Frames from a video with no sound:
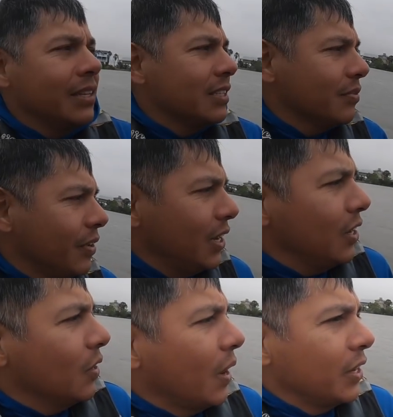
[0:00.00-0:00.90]
end this
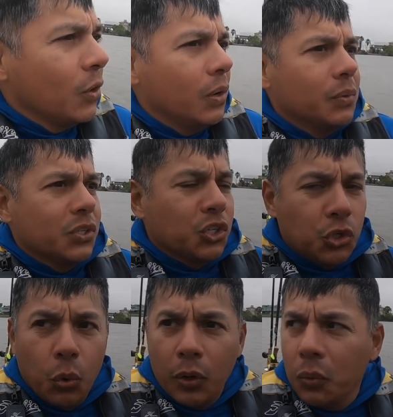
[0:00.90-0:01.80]
video, I know it was a
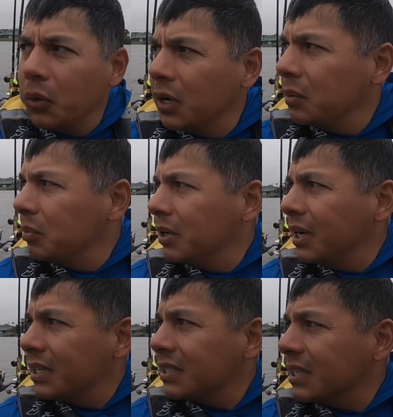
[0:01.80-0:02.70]
short one,
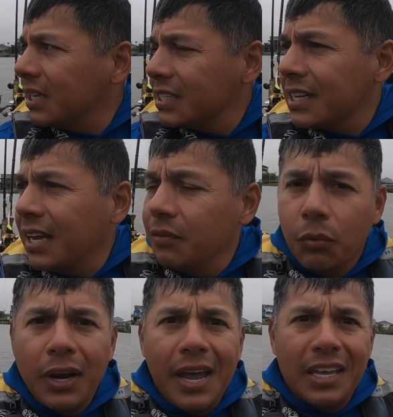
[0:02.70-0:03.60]
but uh, that's kind
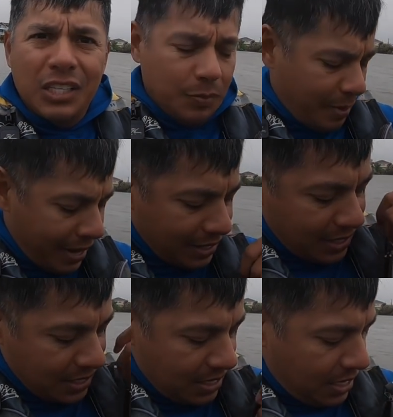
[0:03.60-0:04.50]
of what I
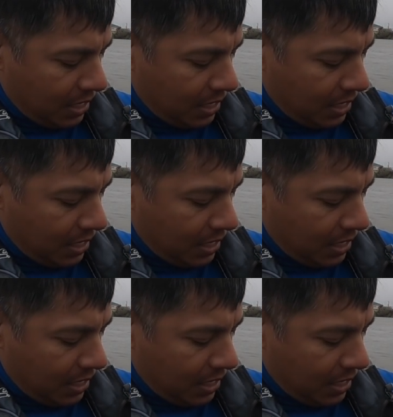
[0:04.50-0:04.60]
expected.